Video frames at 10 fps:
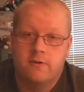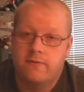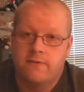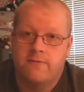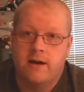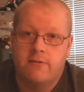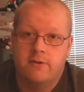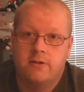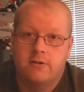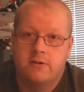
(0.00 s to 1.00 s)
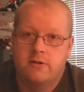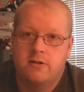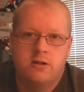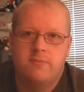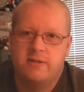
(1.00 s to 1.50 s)
Or if you find one,
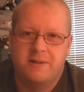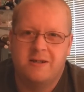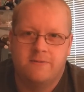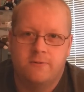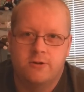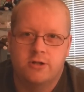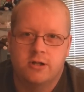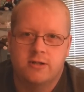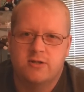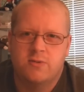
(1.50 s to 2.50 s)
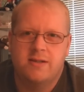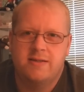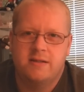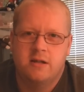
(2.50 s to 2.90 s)
you'll be spending a fortune on it. It's 20.